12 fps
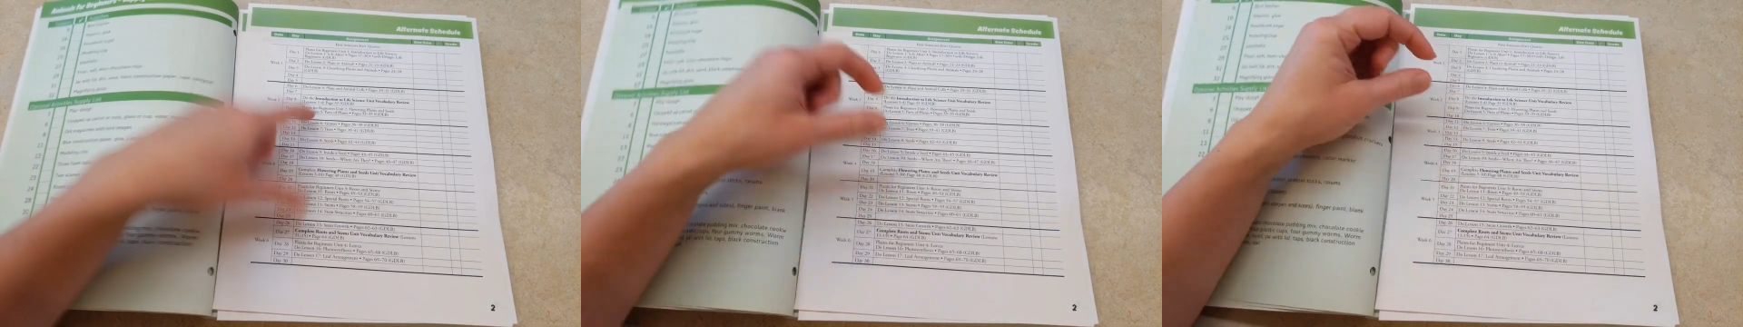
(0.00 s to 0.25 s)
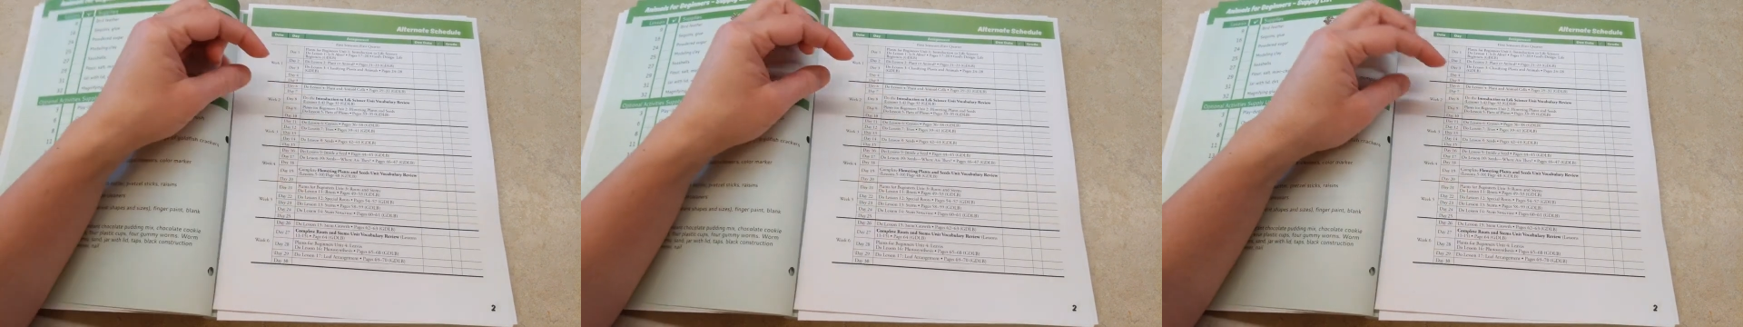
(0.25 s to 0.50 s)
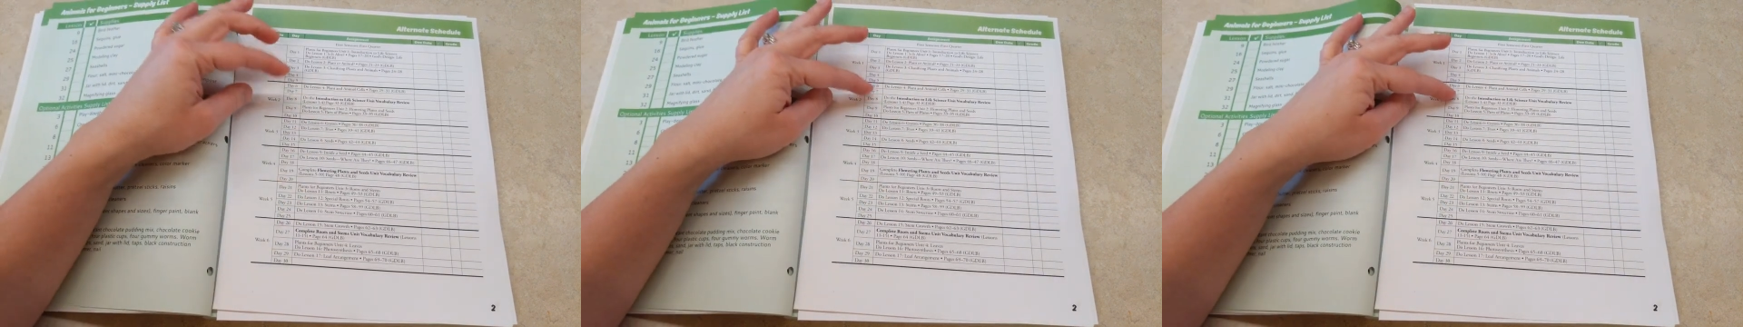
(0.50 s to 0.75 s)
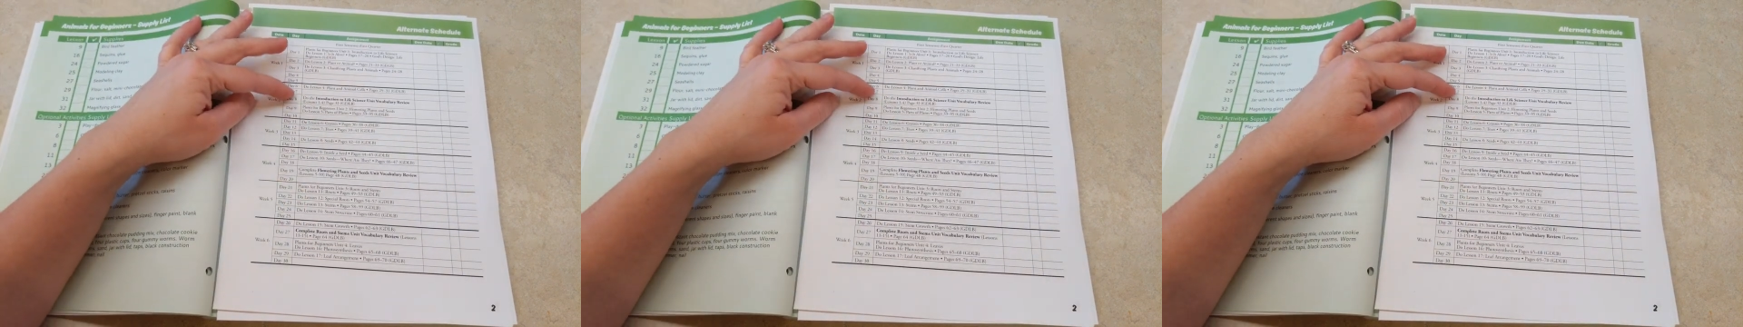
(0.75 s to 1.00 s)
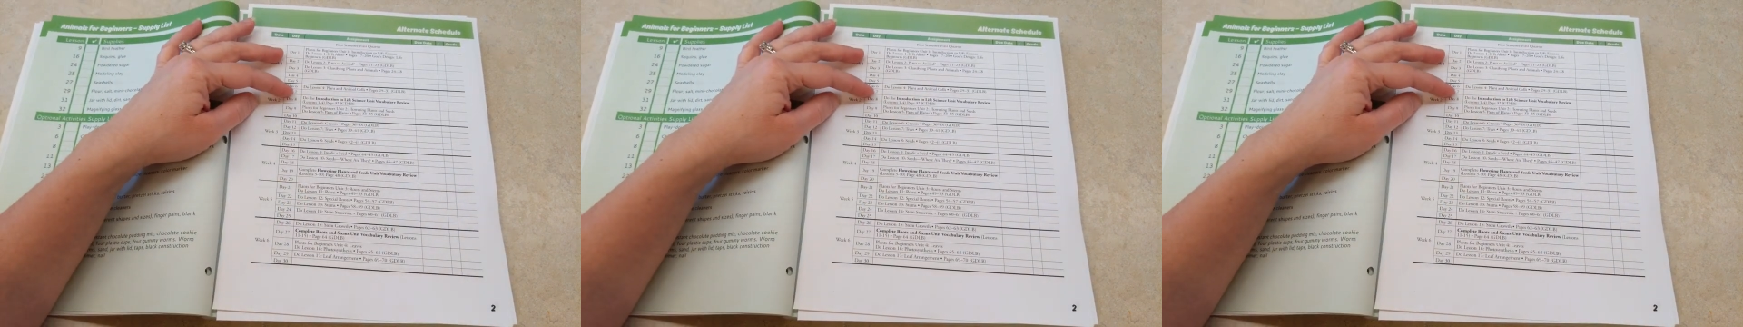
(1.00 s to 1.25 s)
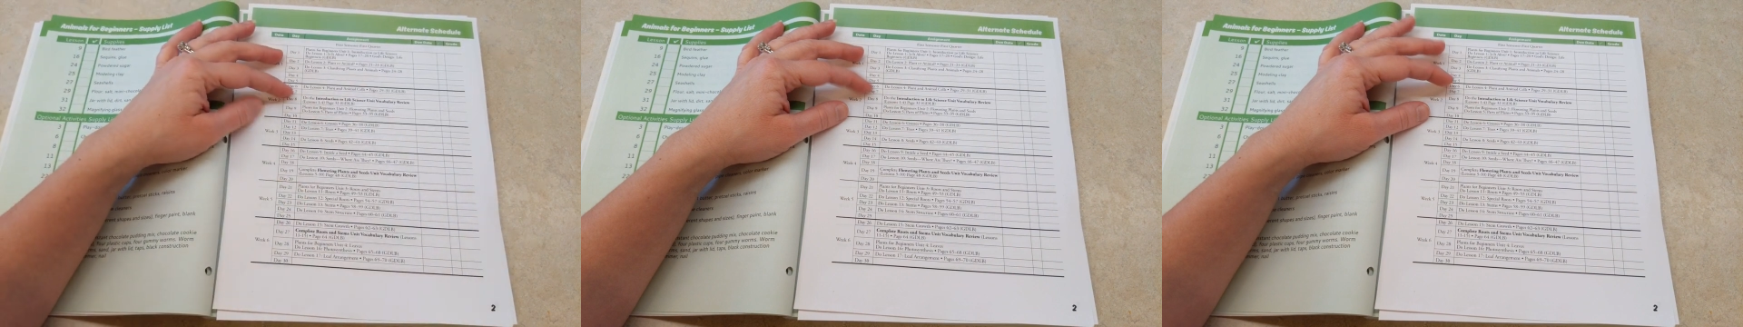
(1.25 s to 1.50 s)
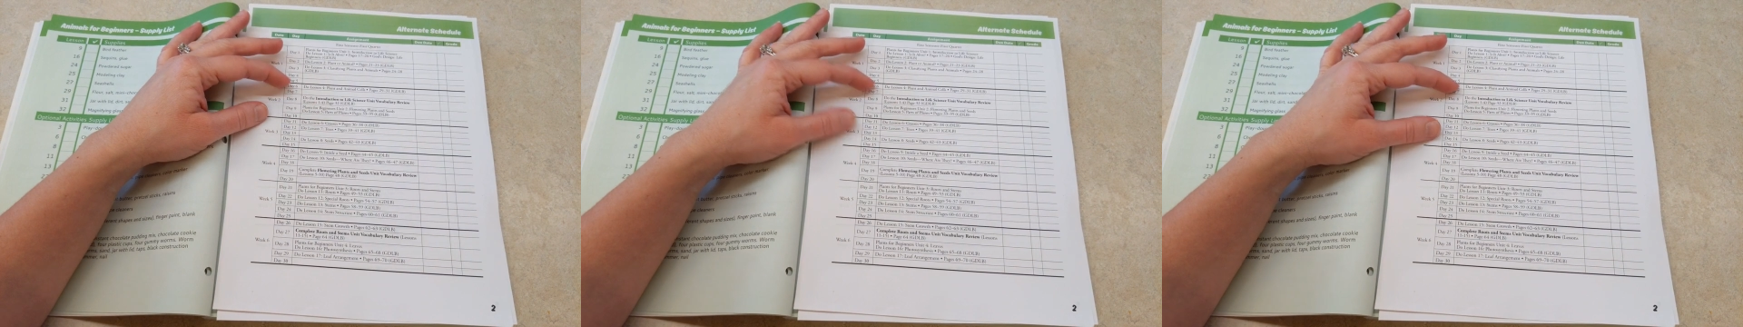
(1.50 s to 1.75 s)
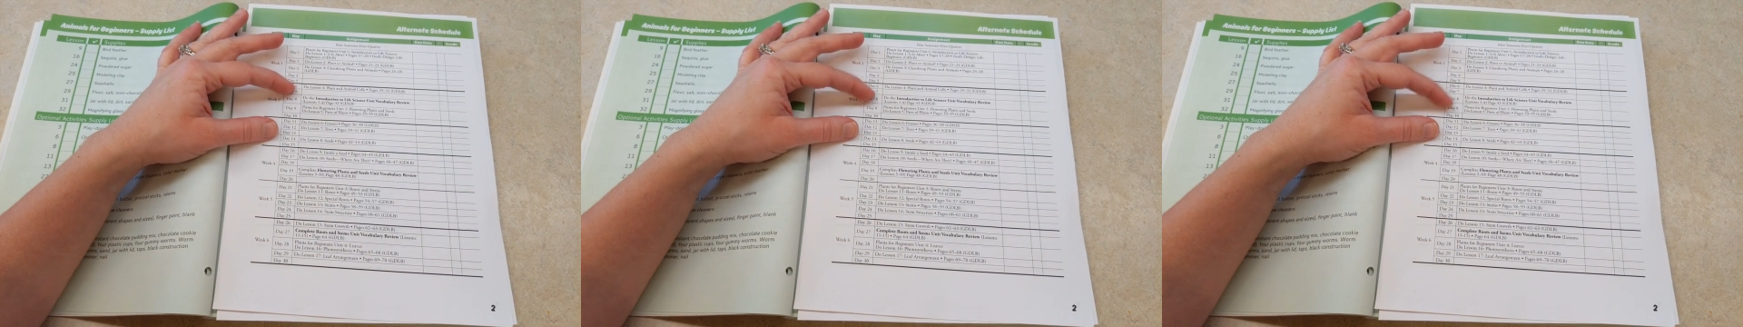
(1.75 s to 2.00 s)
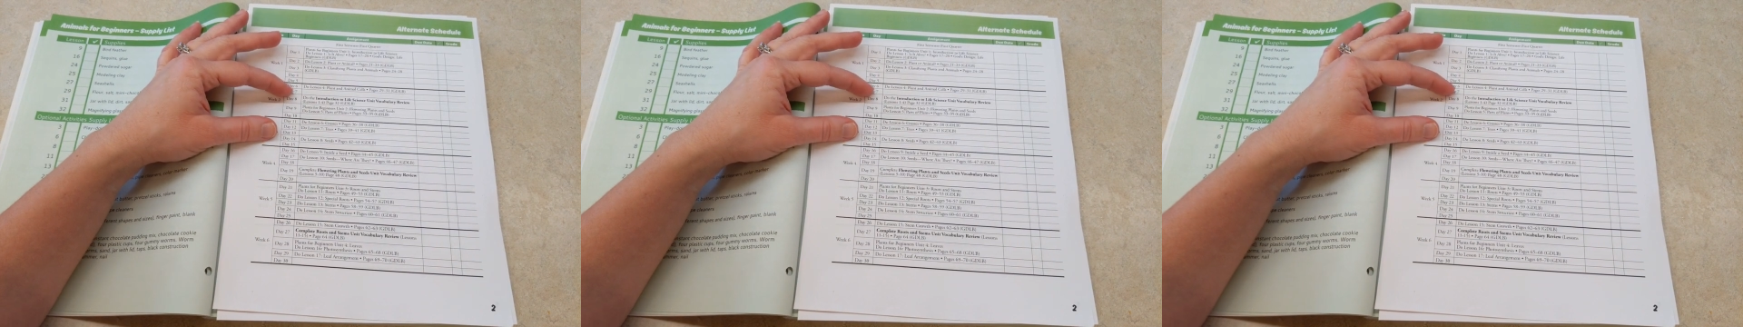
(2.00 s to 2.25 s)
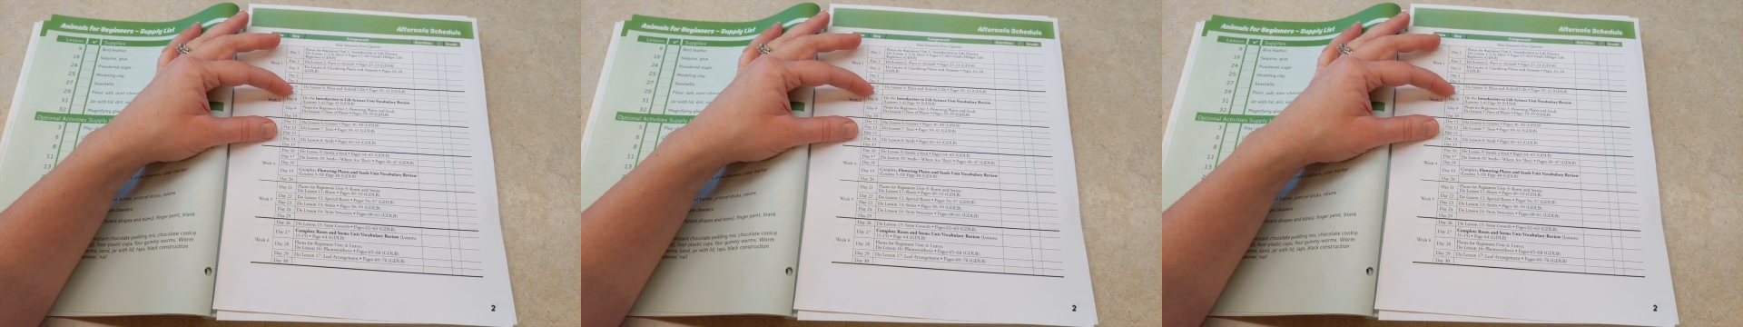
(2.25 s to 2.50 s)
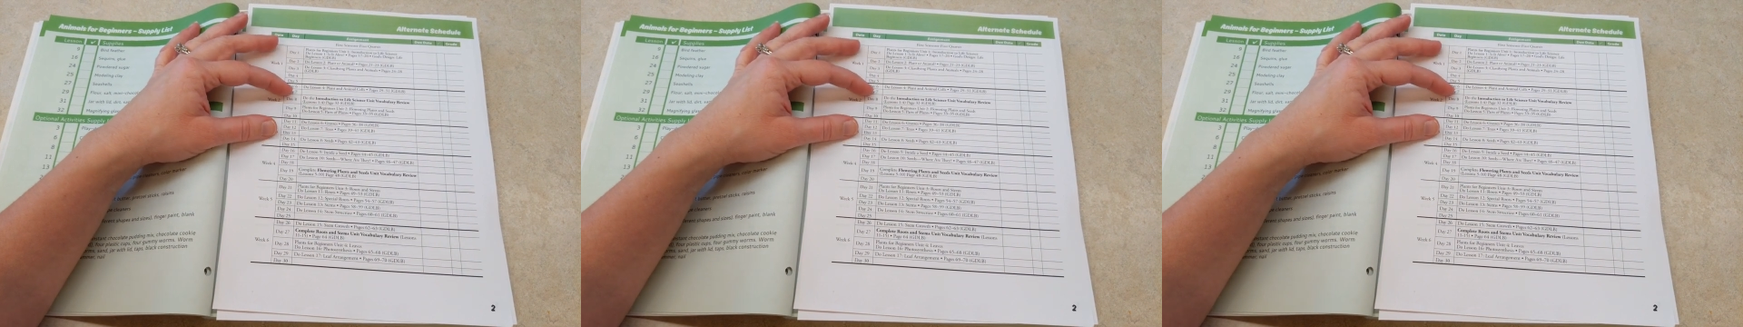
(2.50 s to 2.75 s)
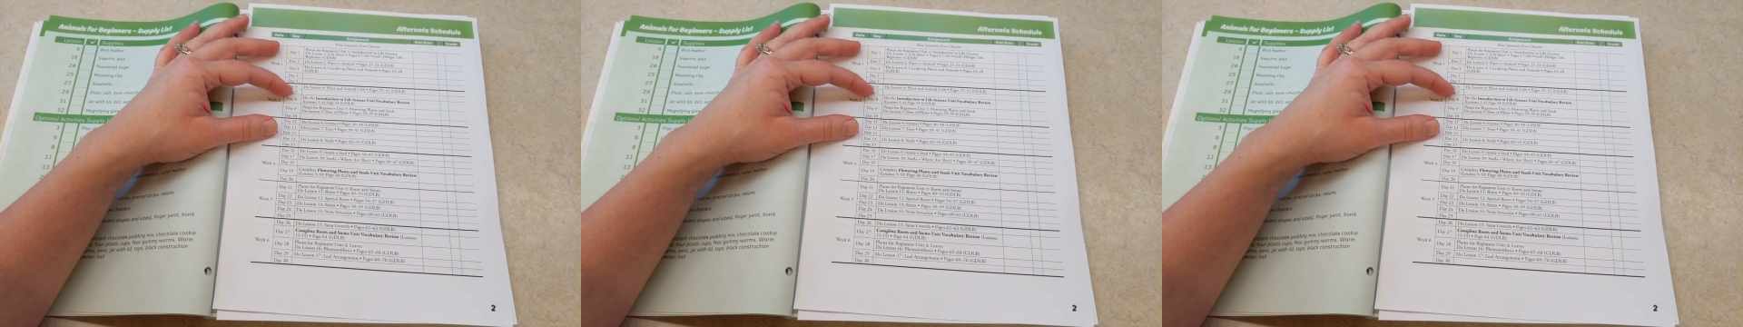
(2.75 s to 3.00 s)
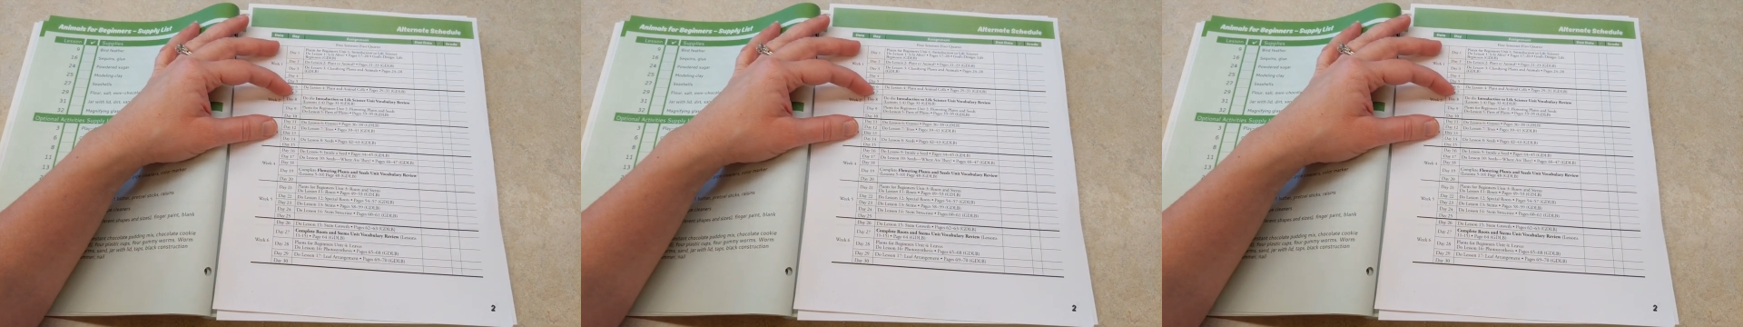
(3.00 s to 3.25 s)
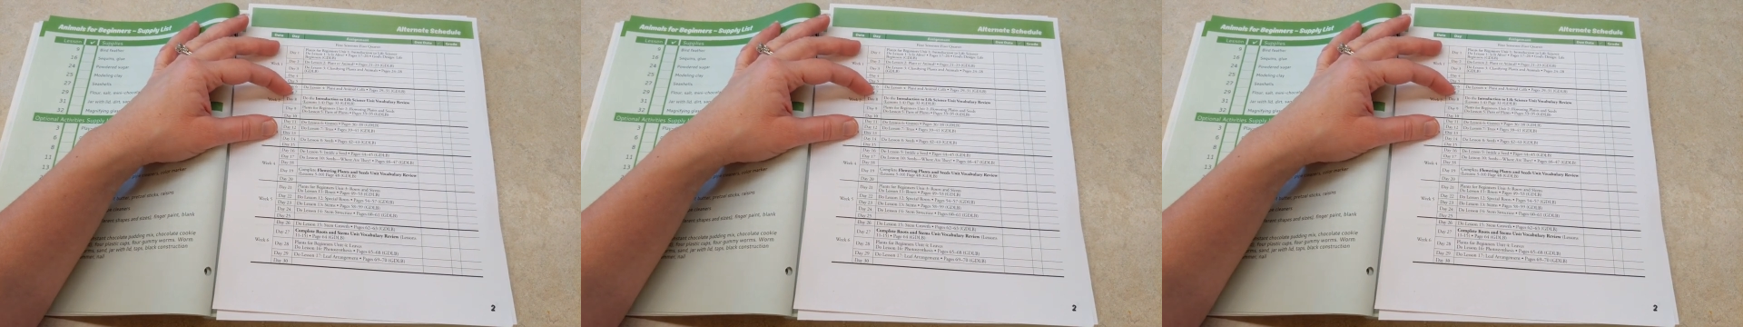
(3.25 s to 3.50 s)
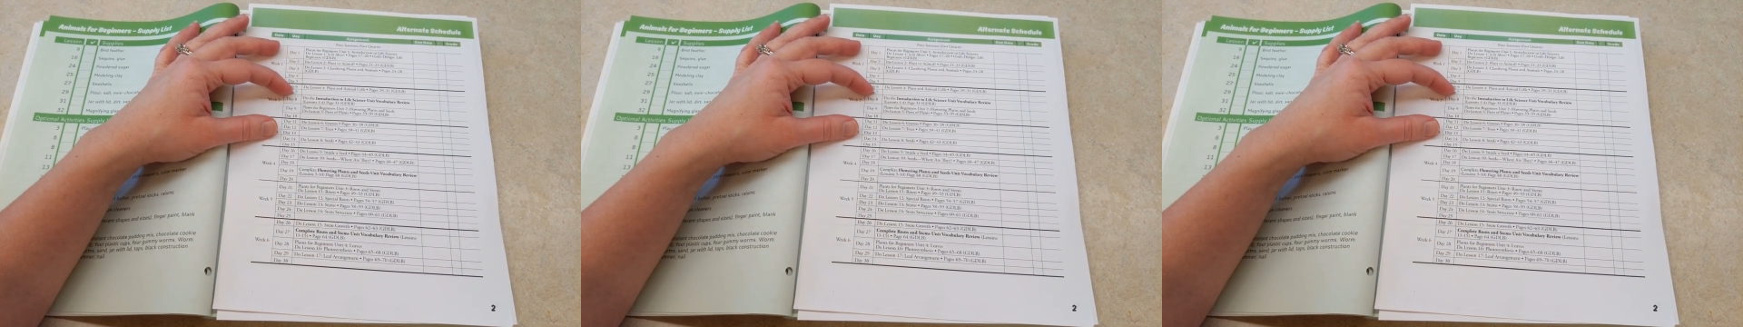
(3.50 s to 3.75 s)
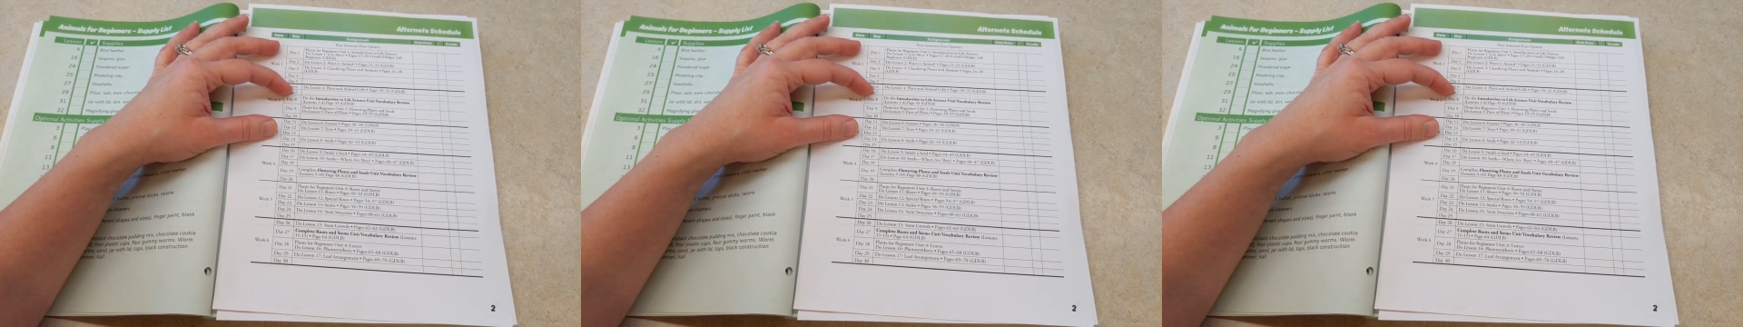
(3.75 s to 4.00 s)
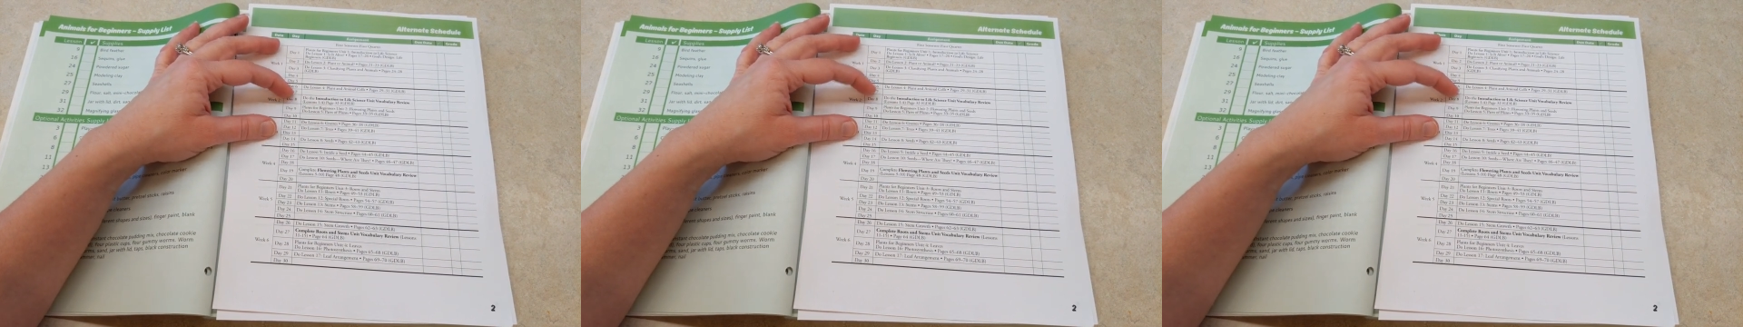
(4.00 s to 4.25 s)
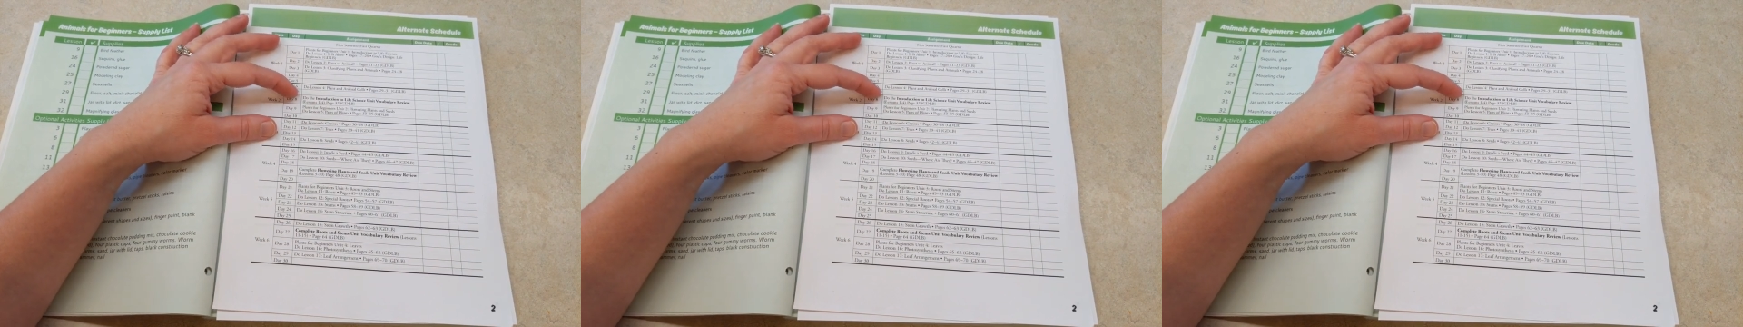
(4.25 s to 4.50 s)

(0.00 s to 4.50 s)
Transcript: Nobody's mouth can be seen.